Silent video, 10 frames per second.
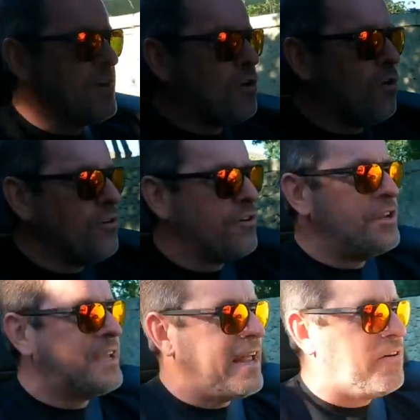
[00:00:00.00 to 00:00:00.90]
of a corner and
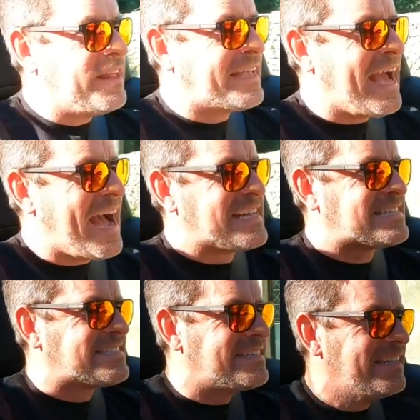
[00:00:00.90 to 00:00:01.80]
you get on the
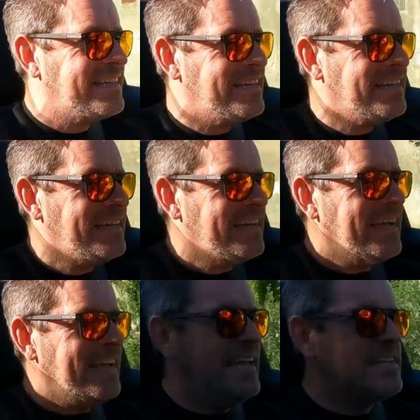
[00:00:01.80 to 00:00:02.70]
gas,
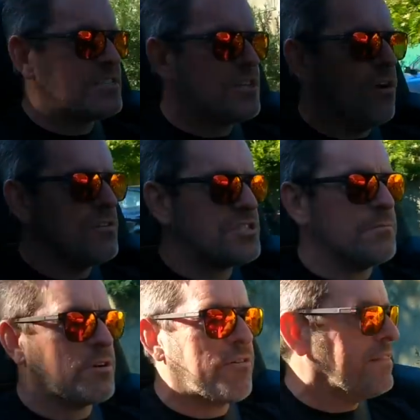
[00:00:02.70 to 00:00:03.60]
it's got
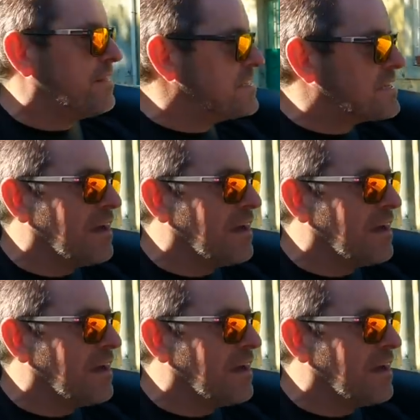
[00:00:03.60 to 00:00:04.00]
some grunt, this